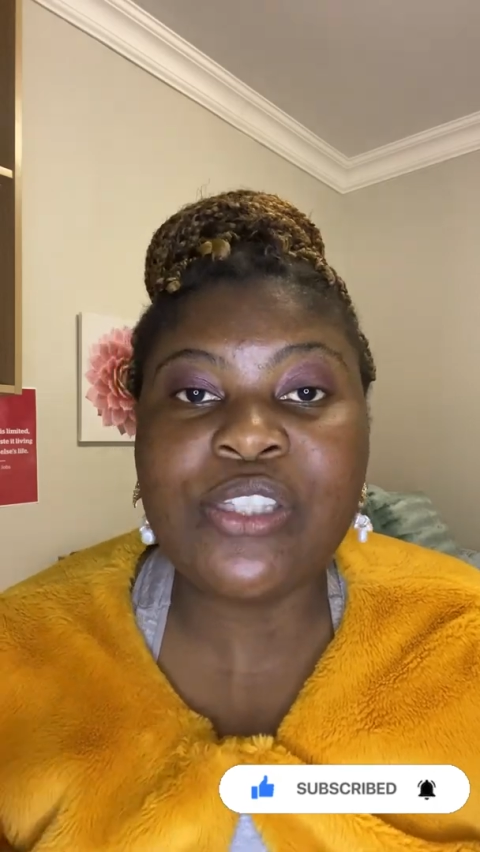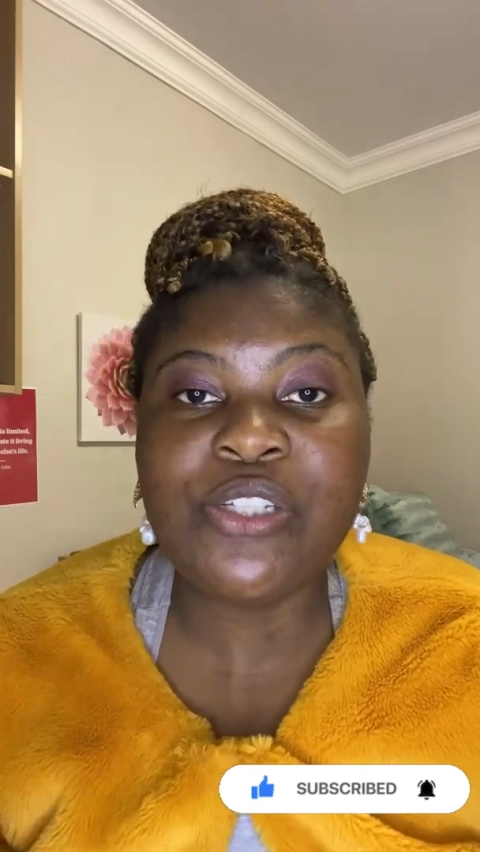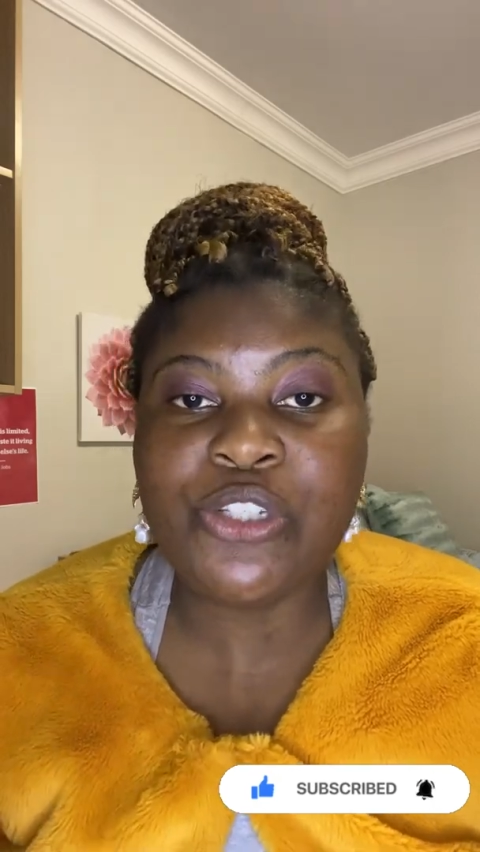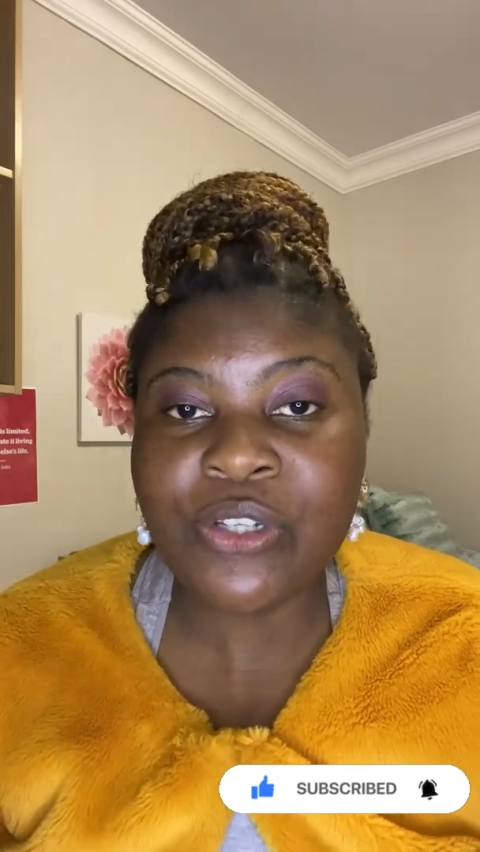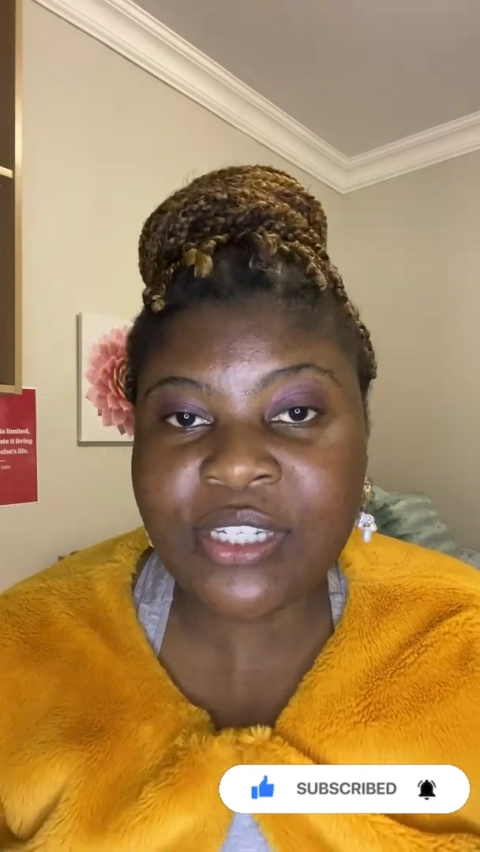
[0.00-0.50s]

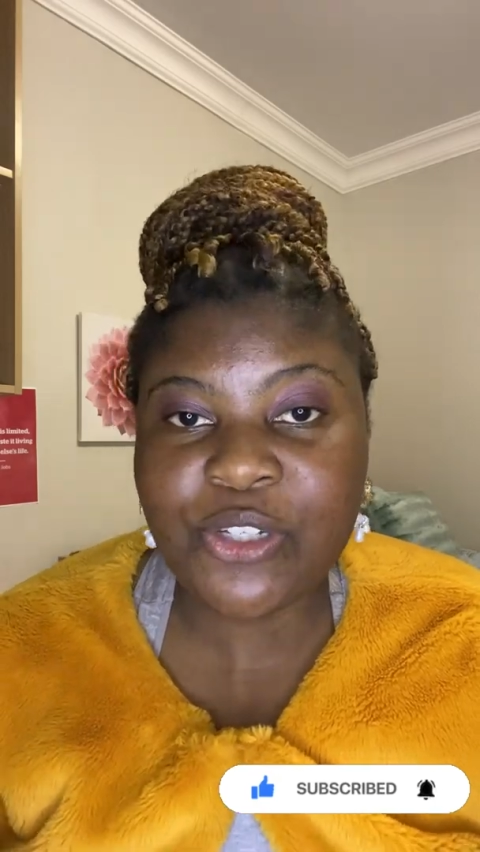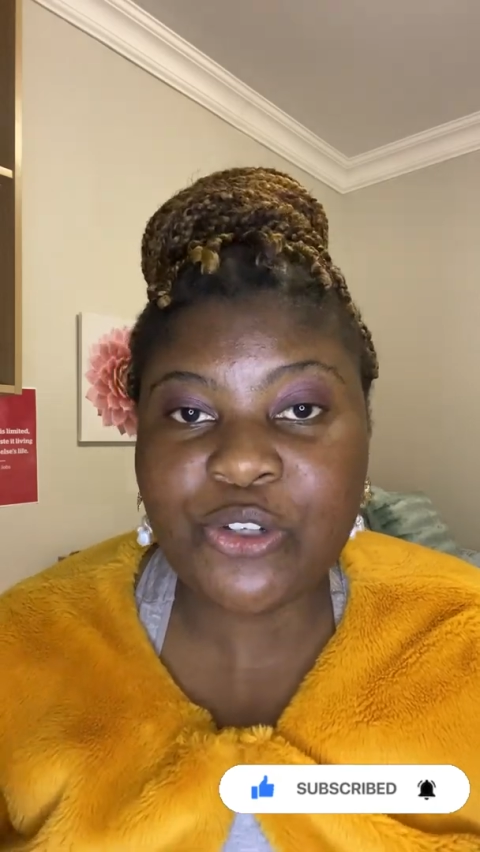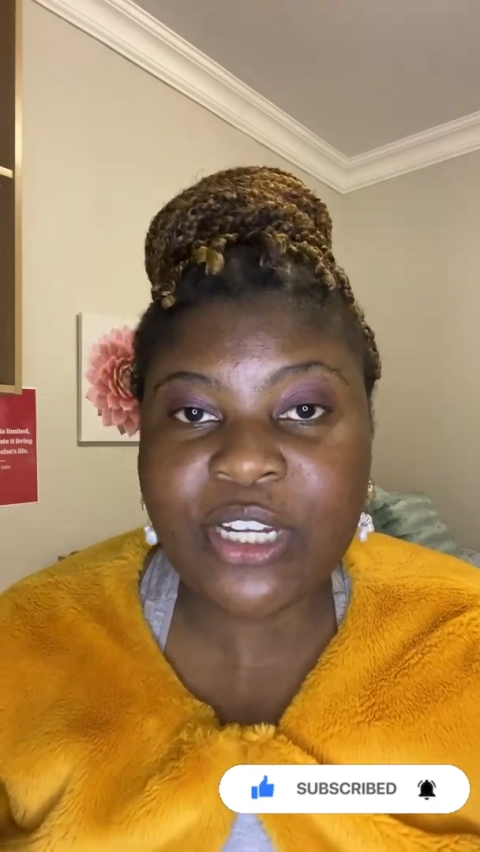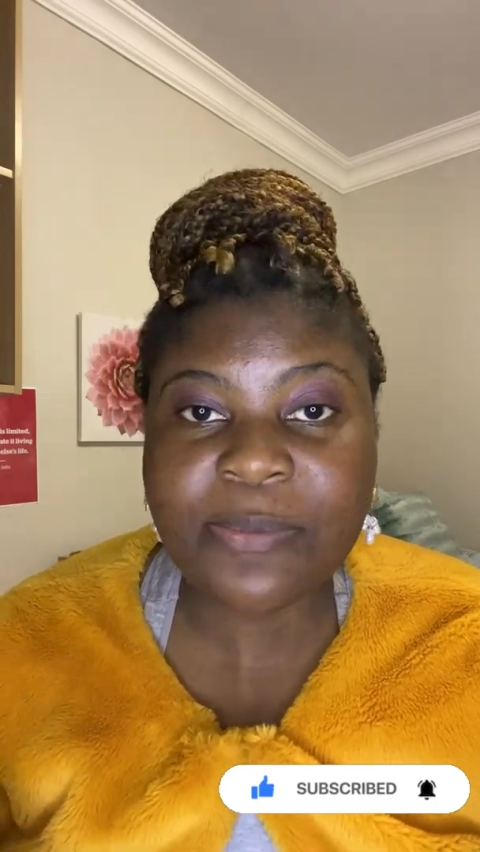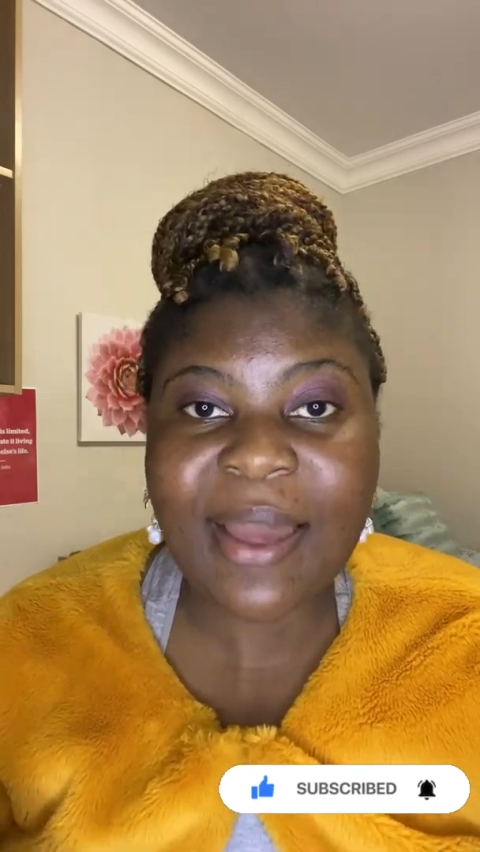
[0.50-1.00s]

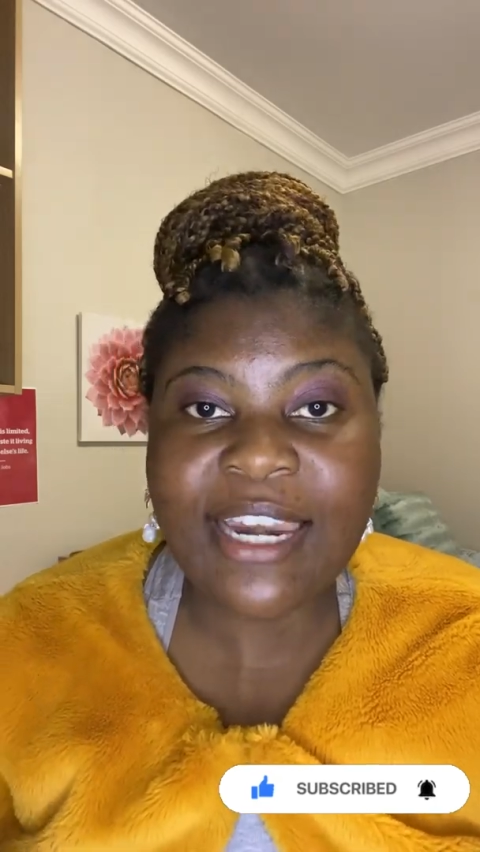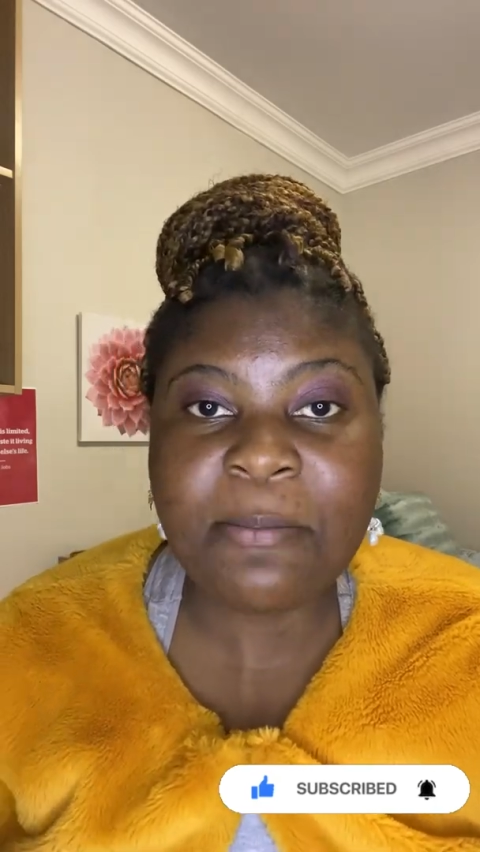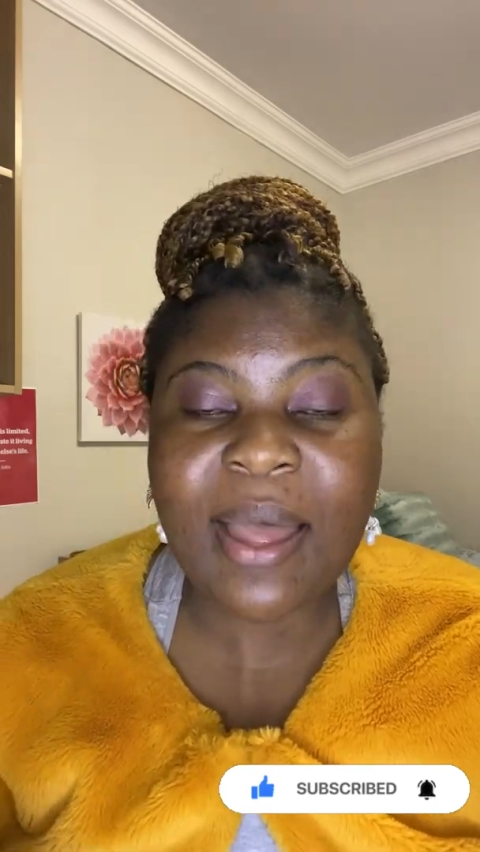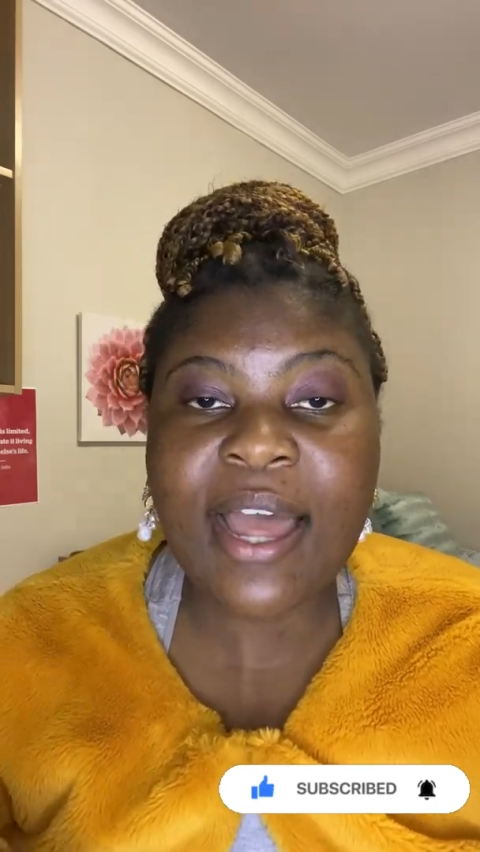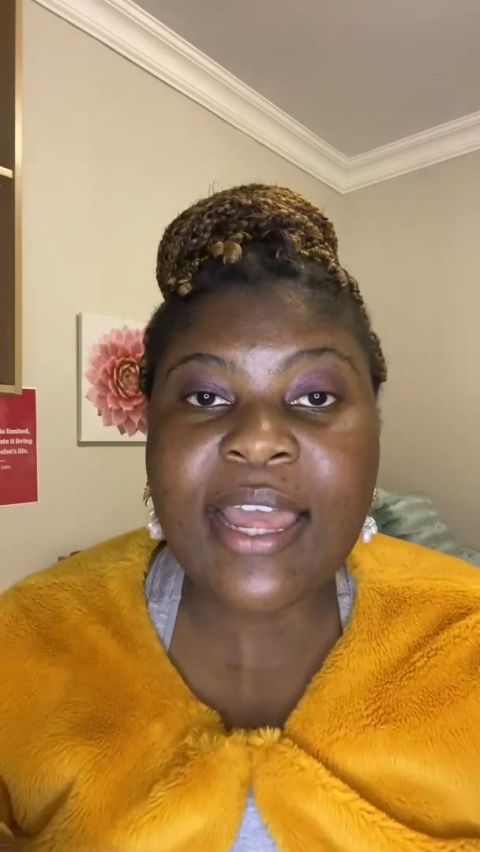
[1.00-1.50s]
Julius
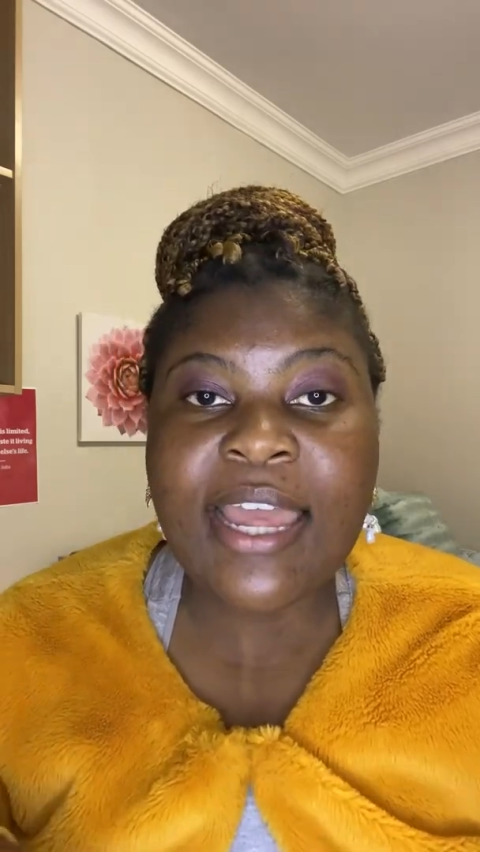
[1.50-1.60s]
Malema